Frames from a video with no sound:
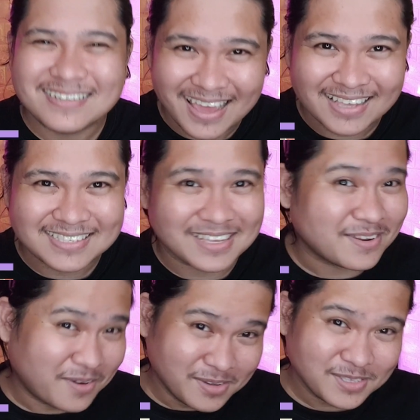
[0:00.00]
next.
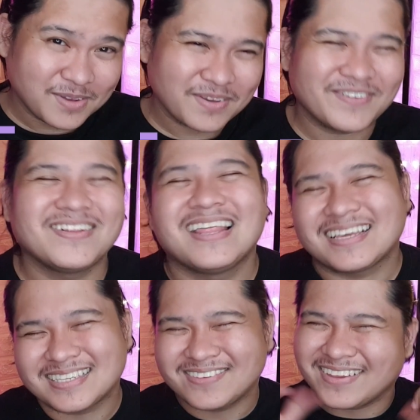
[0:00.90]
And also if you
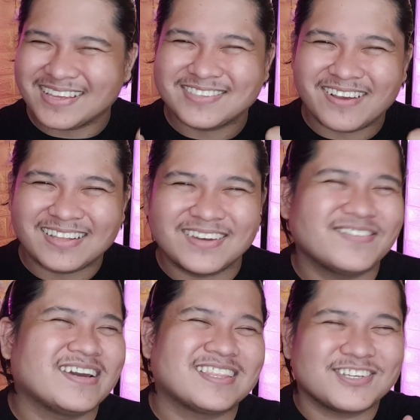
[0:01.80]
like this video as well,
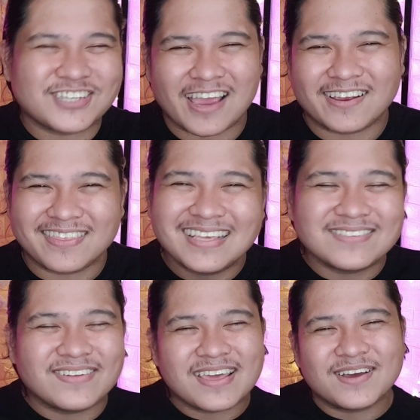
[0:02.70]
don't forget to share this
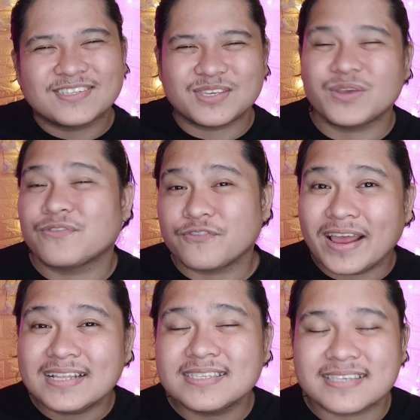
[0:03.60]
video to your
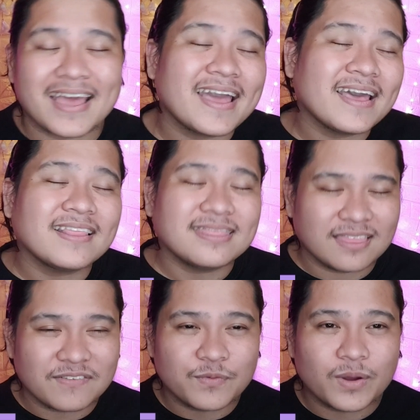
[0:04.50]
friends and
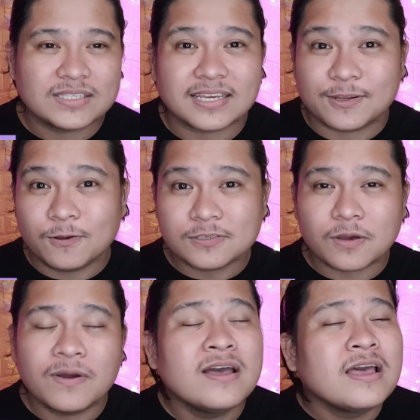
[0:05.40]
loved ones. And
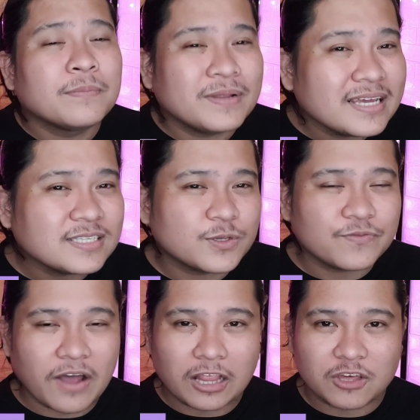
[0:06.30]
also please do
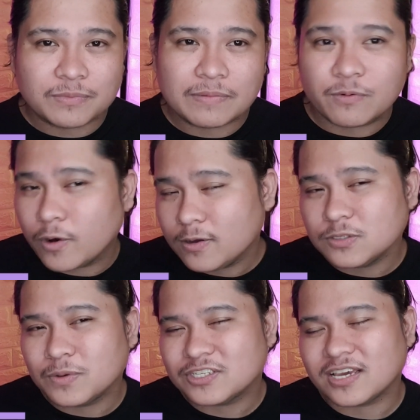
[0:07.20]
follow my
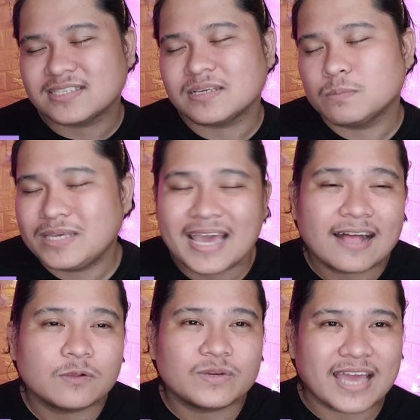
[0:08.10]
bros, which is the D
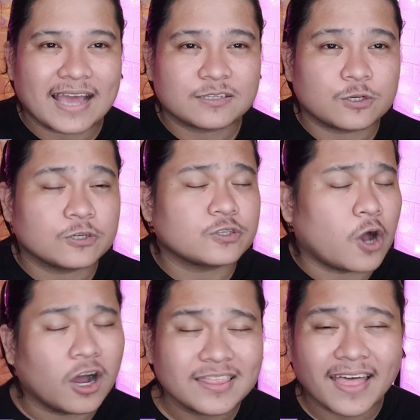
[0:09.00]
L Reactors
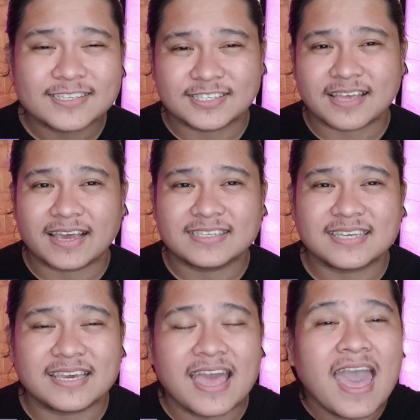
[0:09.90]
Online
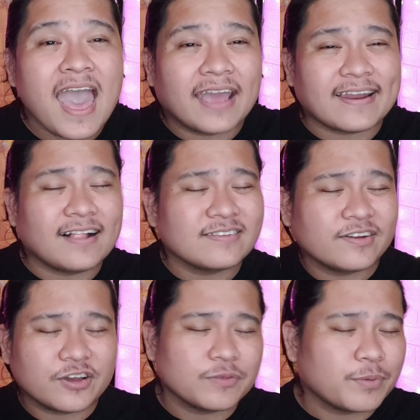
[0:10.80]
Society, and I'm
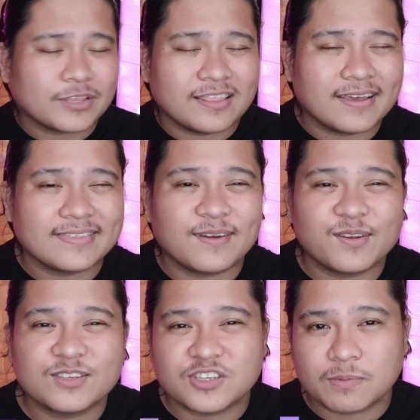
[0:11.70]
gonna go and put the link down
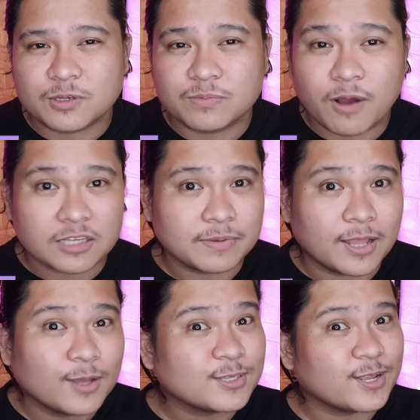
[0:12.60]
in the description box
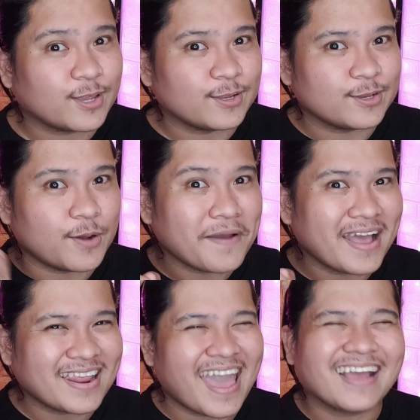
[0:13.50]
below so they can go
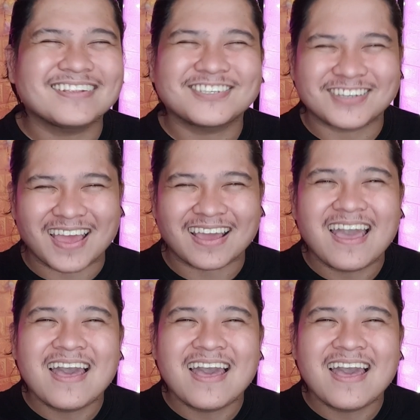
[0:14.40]
ahead and check